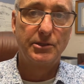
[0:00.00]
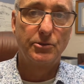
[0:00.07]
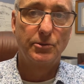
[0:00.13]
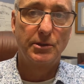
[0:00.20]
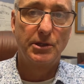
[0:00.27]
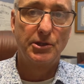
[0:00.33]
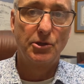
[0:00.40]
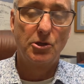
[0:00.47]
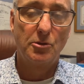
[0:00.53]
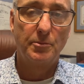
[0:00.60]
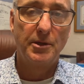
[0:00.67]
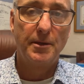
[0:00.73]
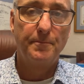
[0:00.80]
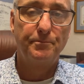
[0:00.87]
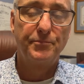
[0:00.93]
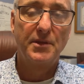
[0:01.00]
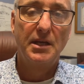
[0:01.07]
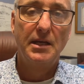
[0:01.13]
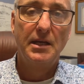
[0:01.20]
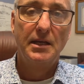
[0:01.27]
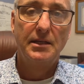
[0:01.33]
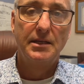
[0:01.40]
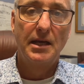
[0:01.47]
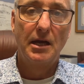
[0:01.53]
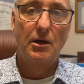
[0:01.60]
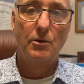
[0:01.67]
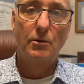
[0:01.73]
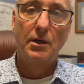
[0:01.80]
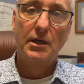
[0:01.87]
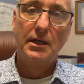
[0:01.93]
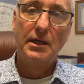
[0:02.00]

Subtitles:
to an annulment. Now,